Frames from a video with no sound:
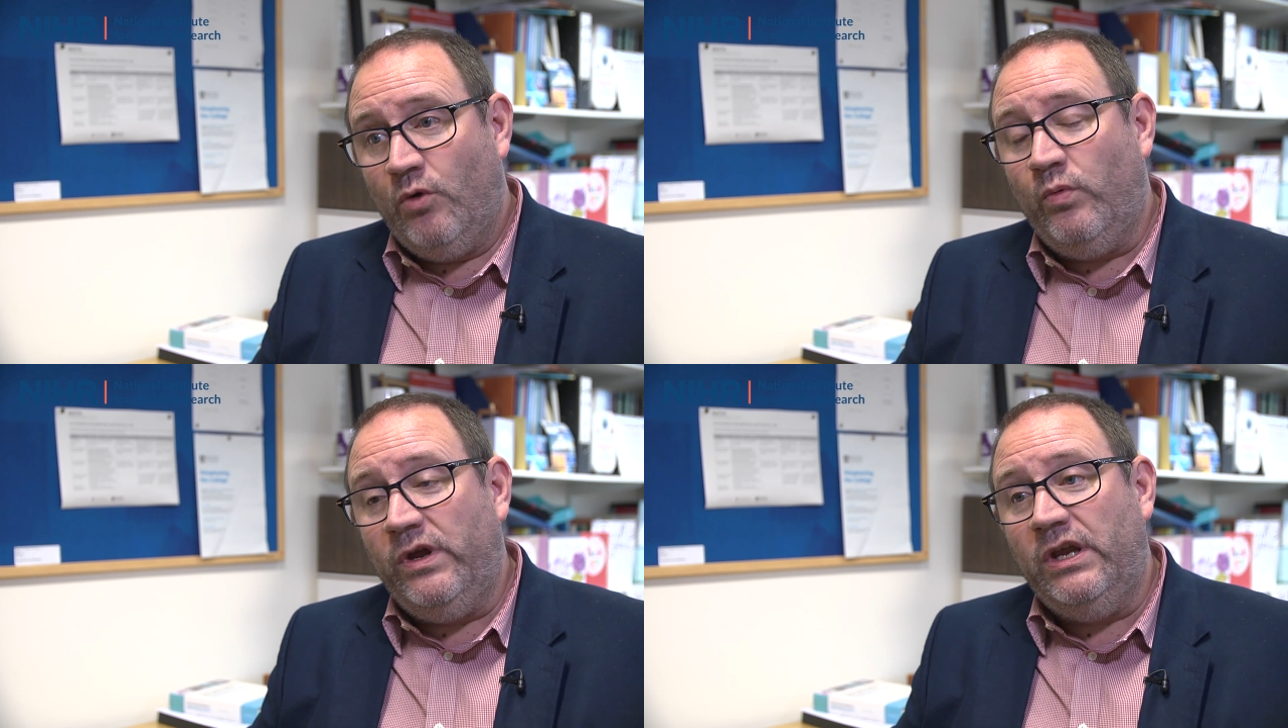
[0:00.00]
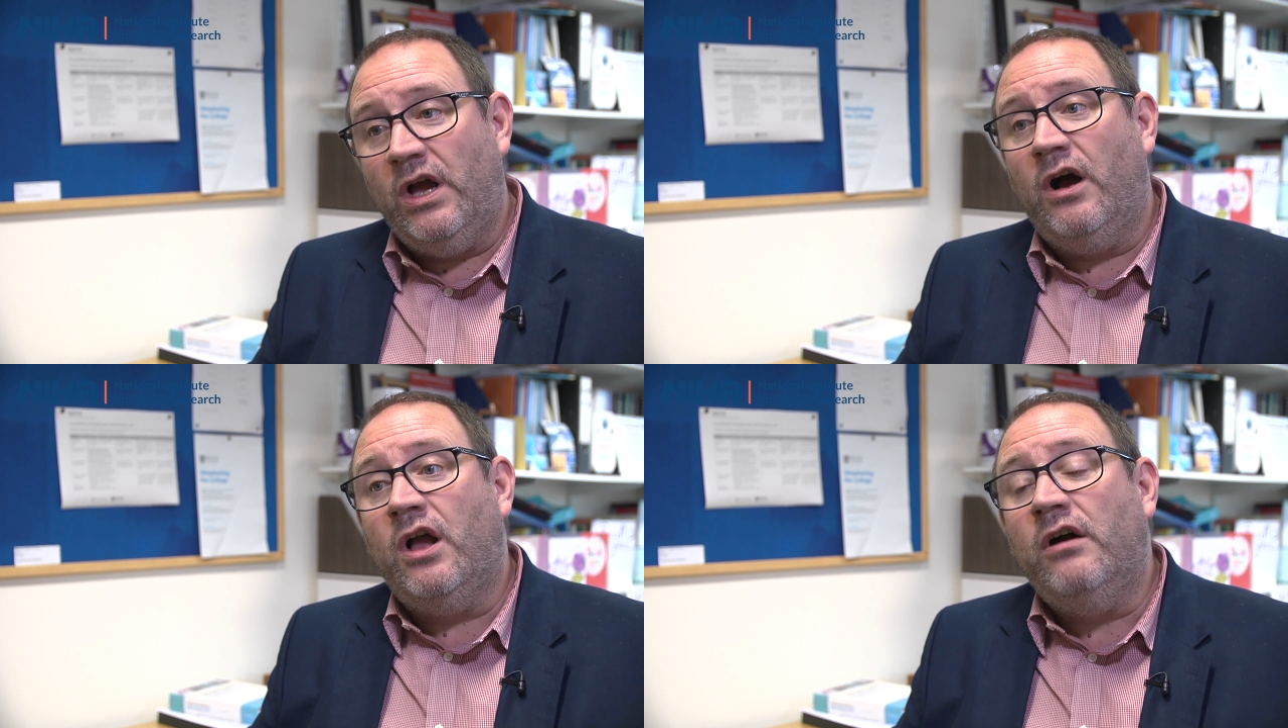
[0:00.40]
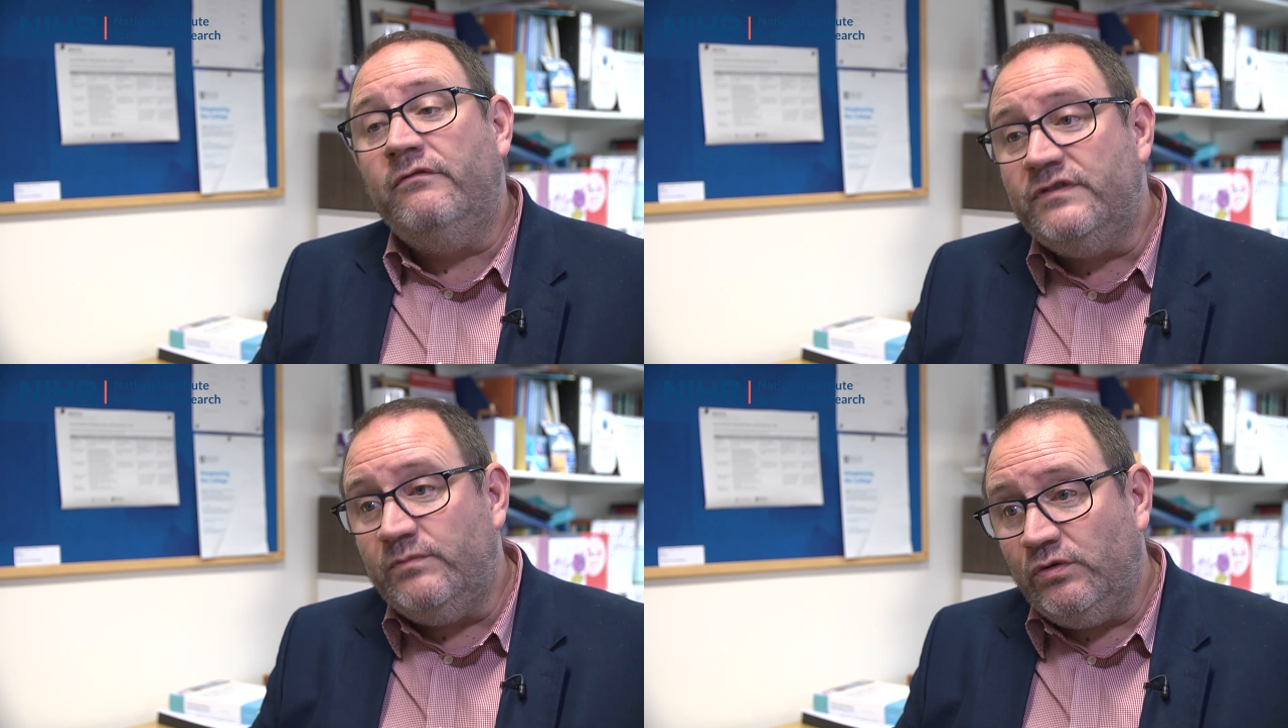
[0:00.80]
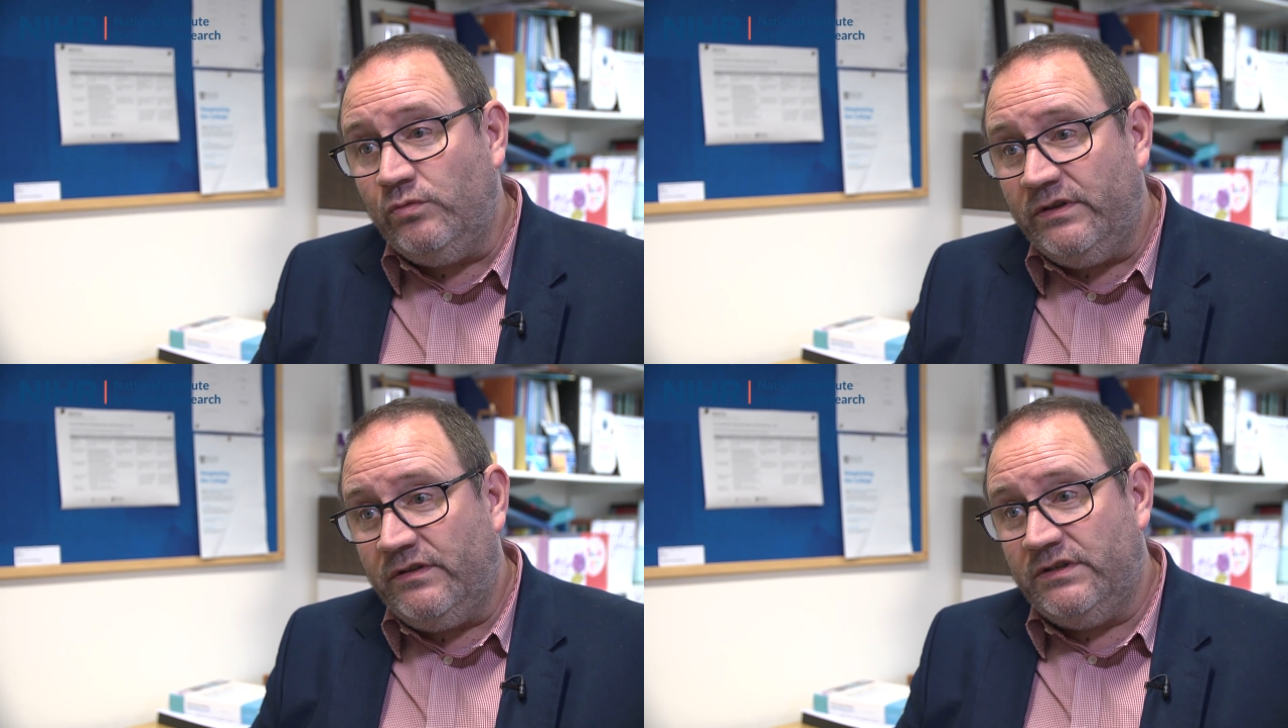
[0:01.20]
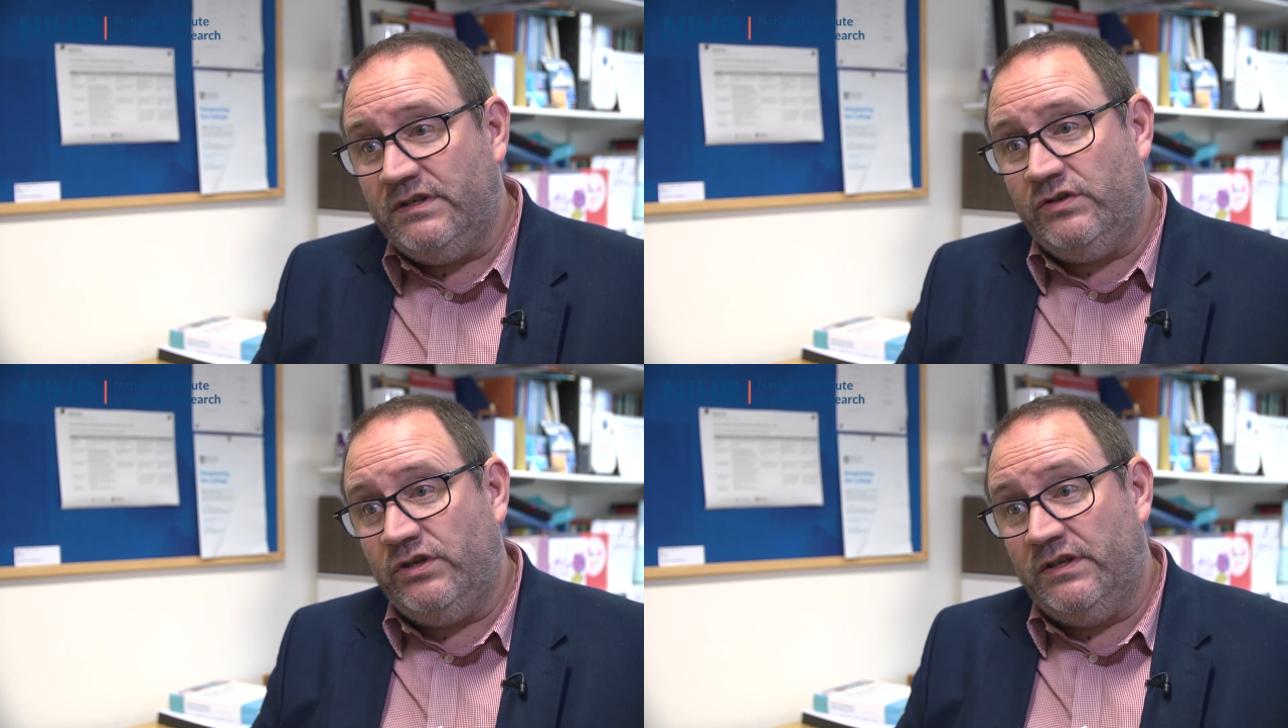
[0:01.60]
we are comfortable with the,
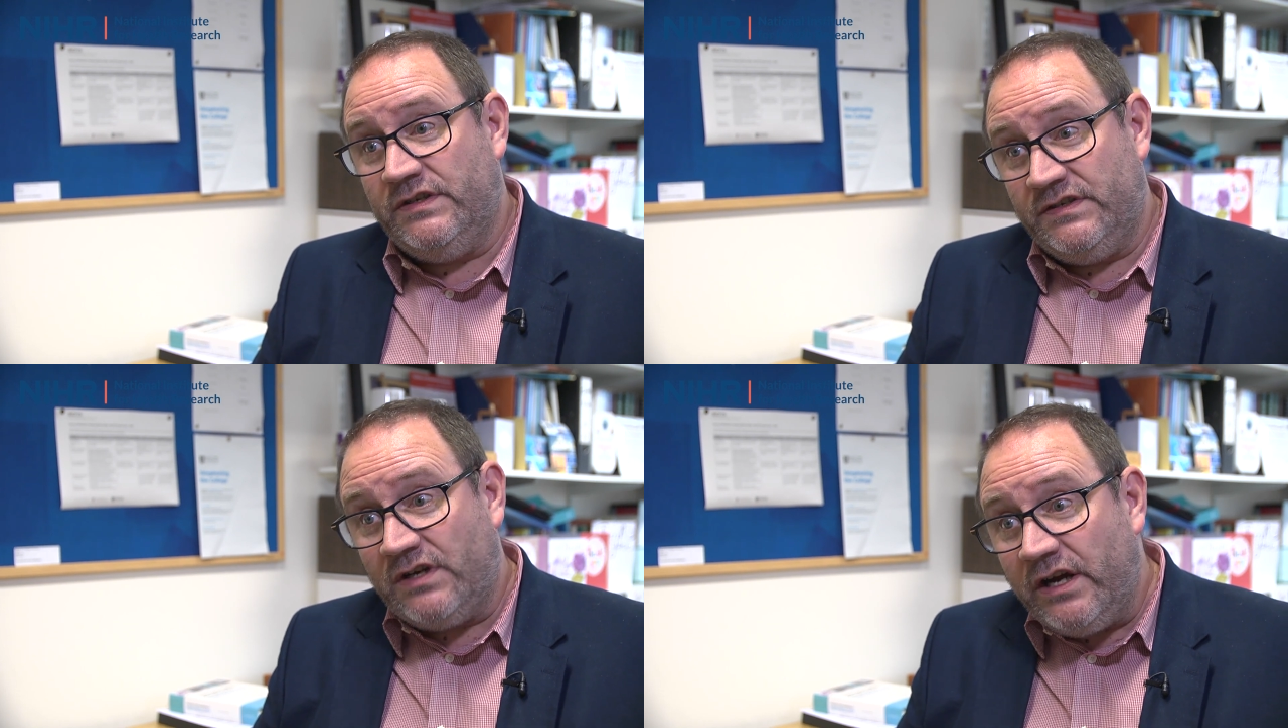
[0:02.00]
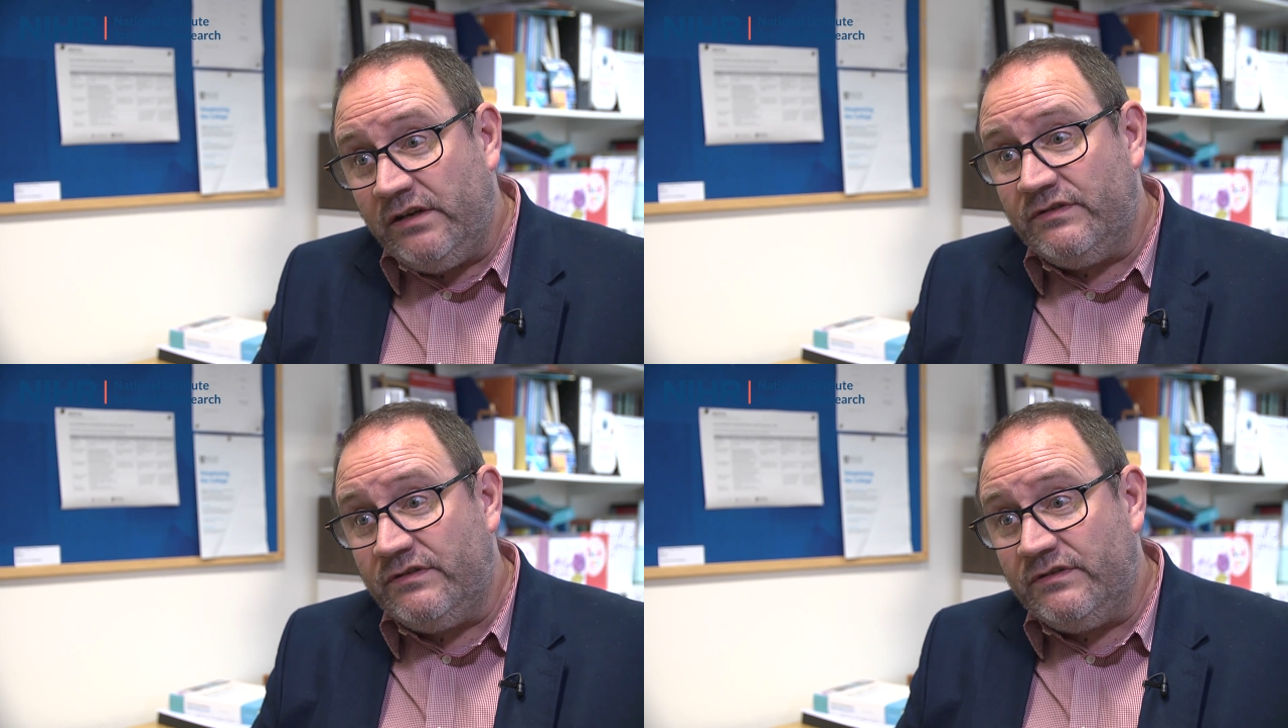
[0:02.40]
de the design